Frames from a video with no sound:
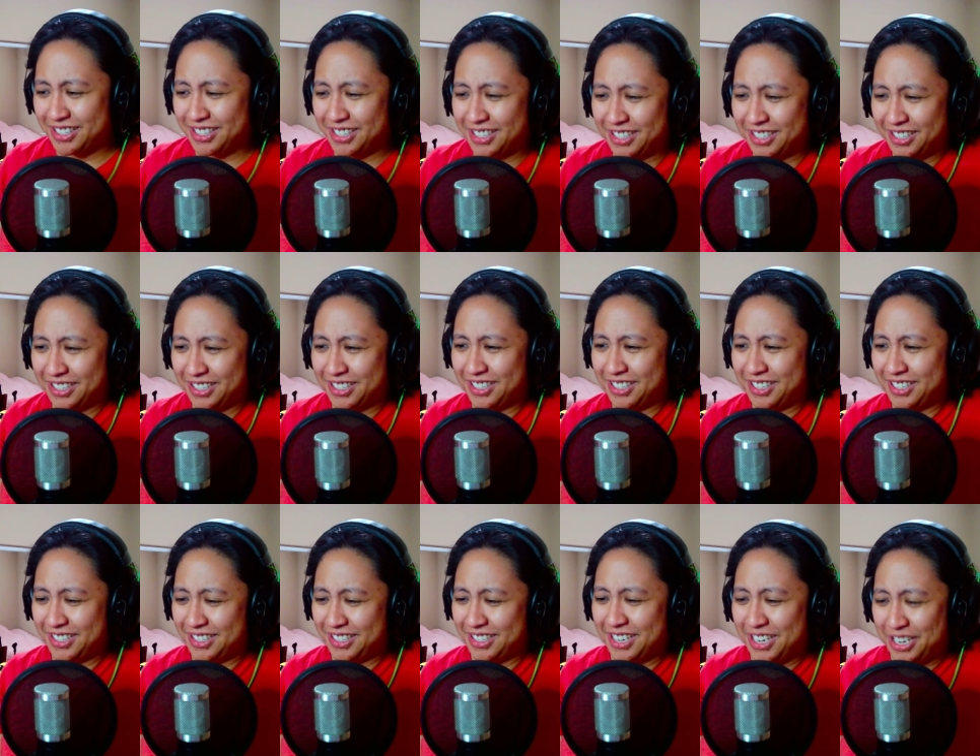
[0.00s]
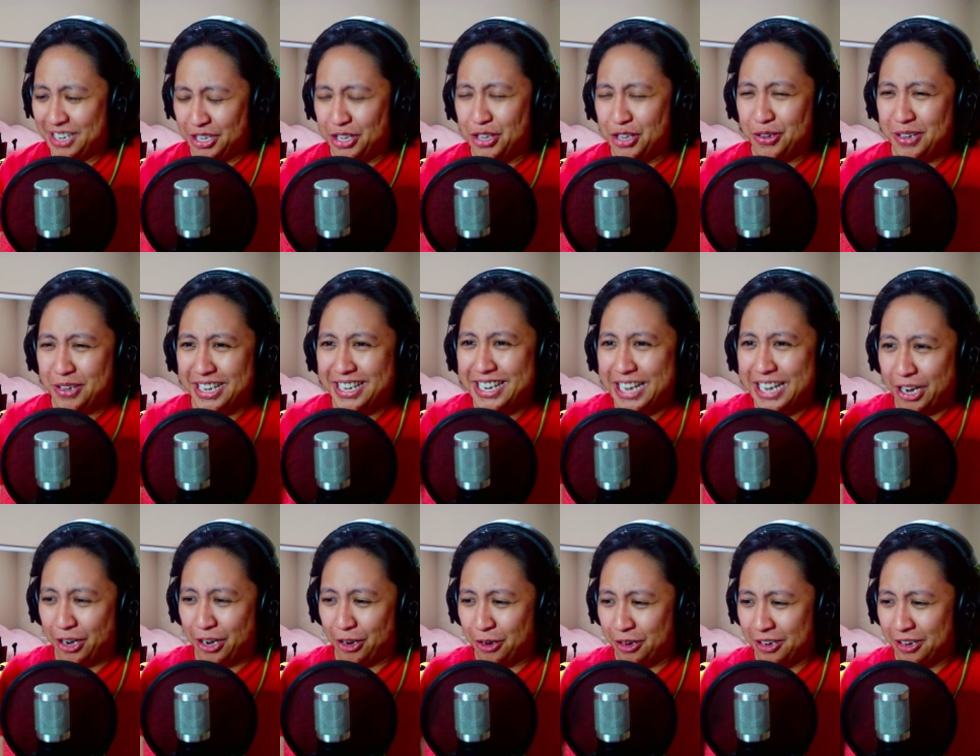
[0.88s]
Sure. If you can
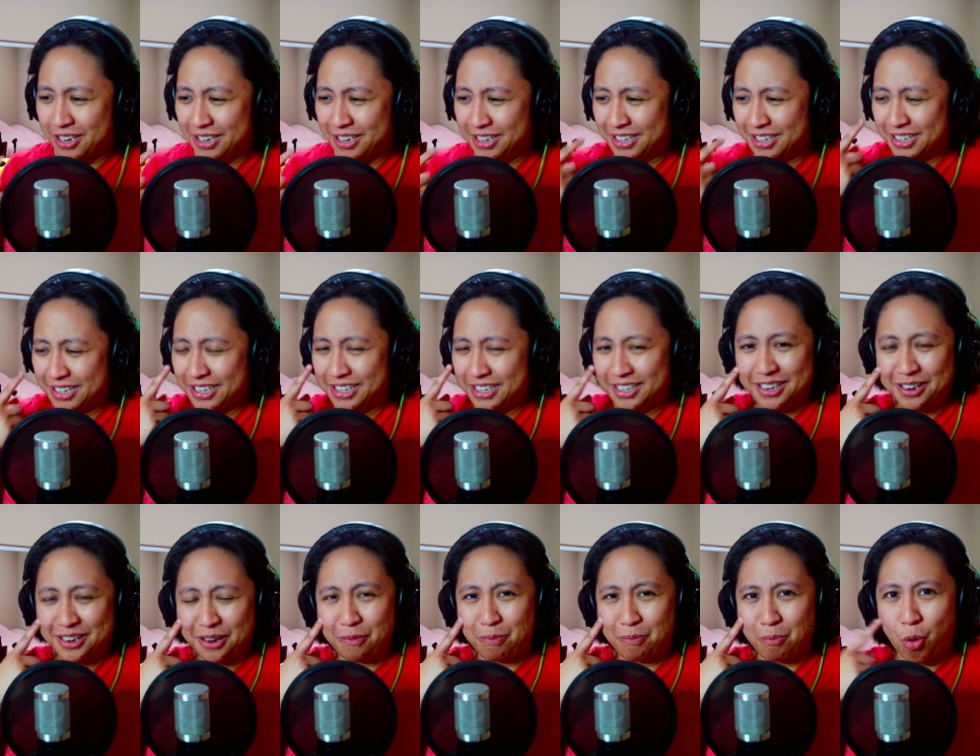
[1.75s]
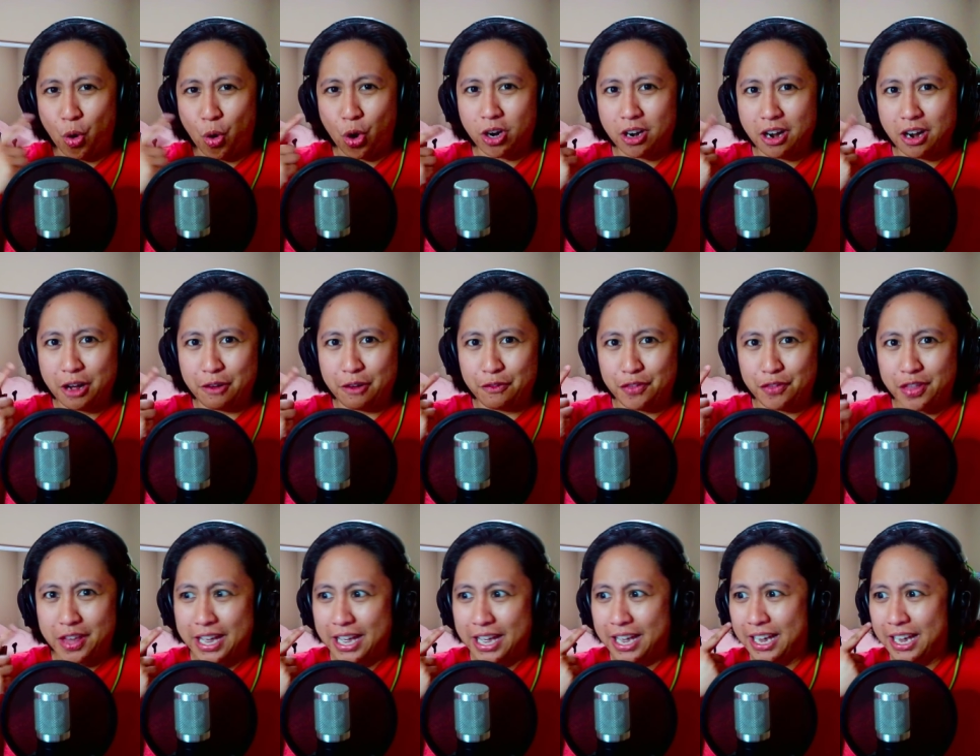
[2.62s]
hear you more of
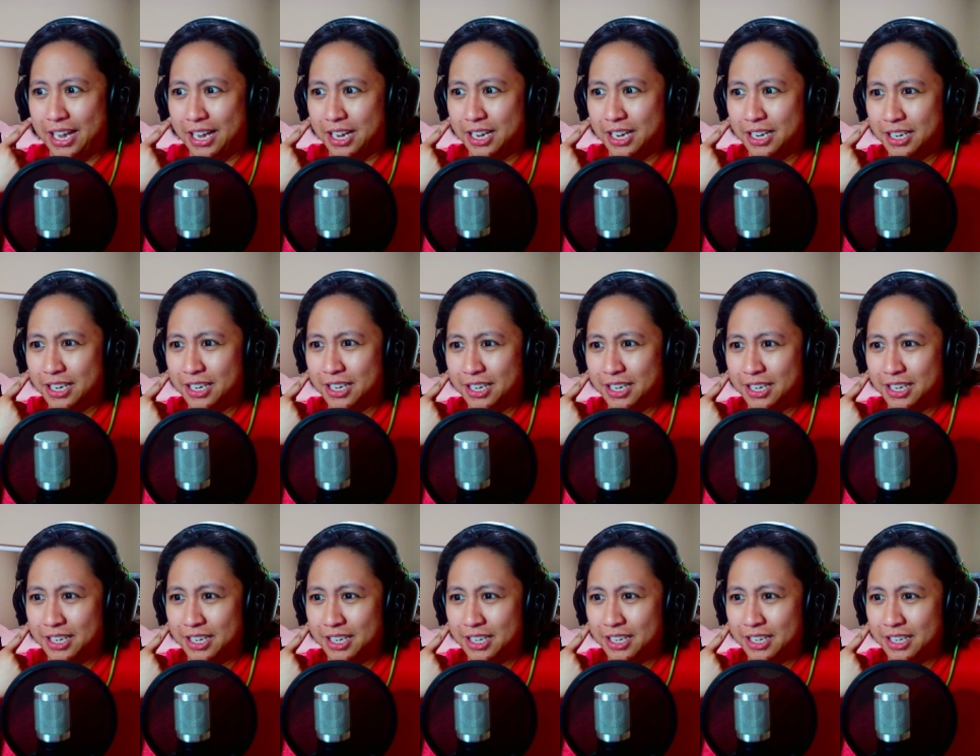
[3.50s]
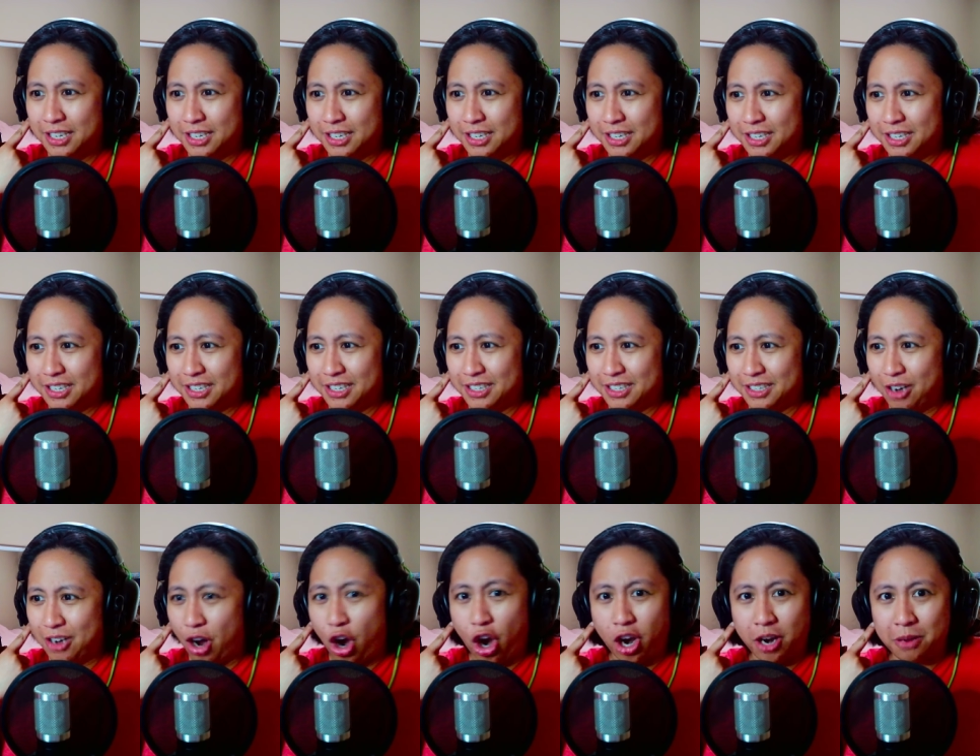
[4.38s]
the thank you
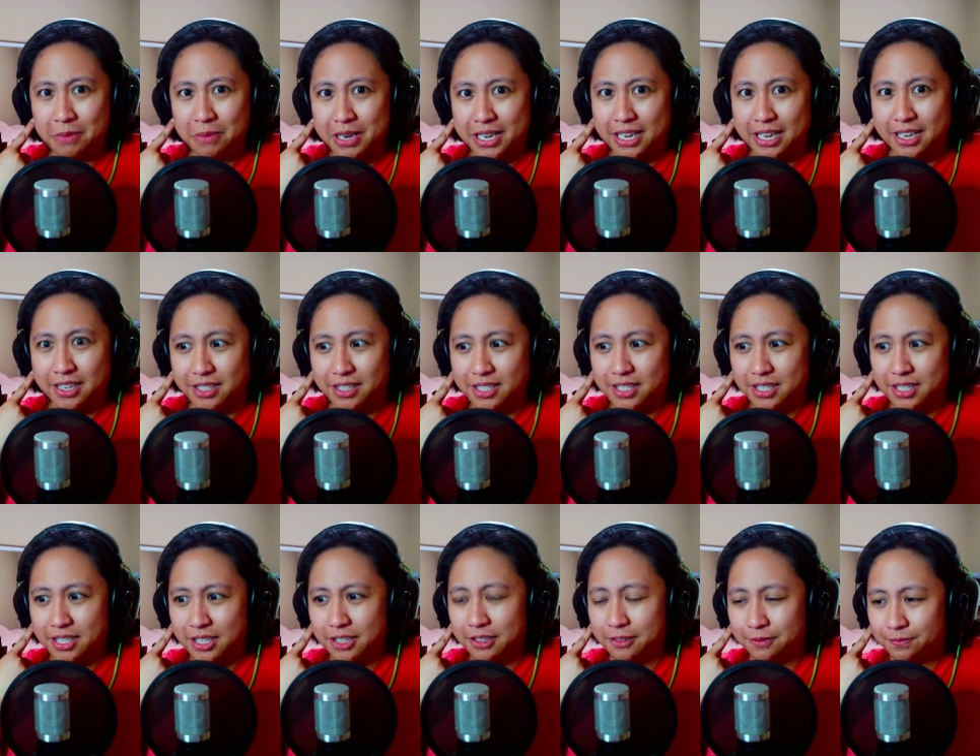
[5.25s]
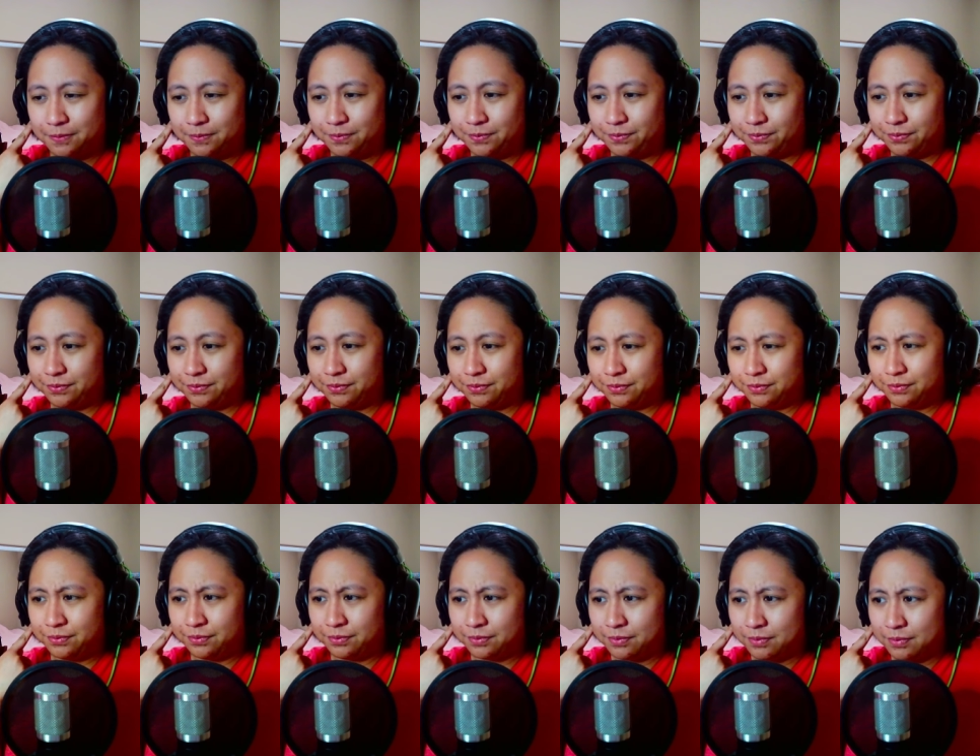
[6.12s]
harmonies. I will
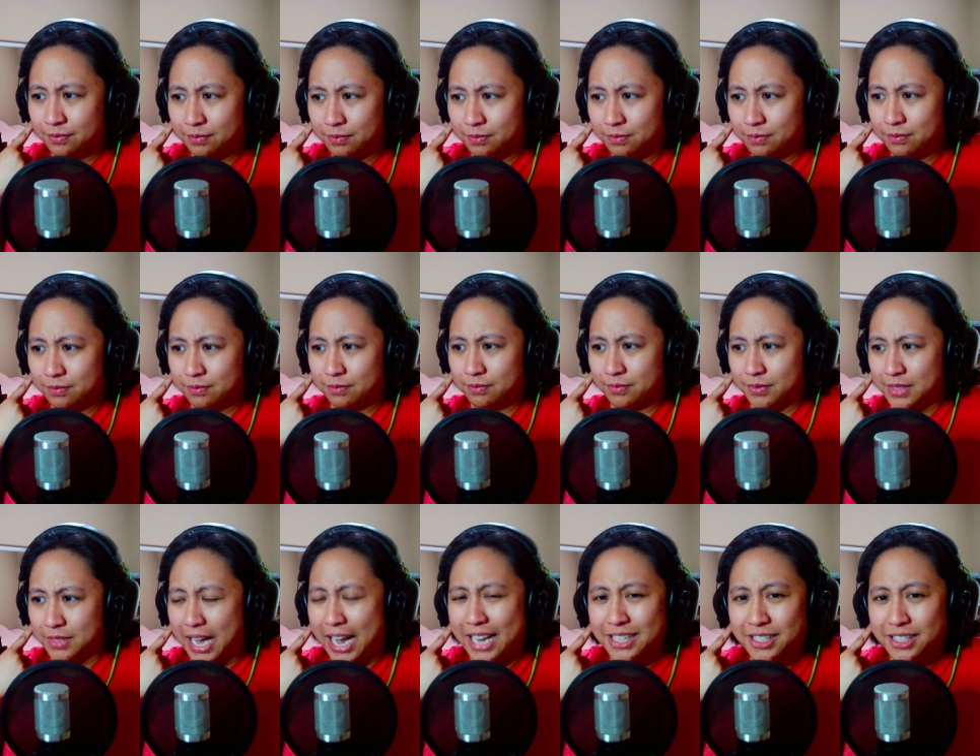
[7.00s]
face the long darkness.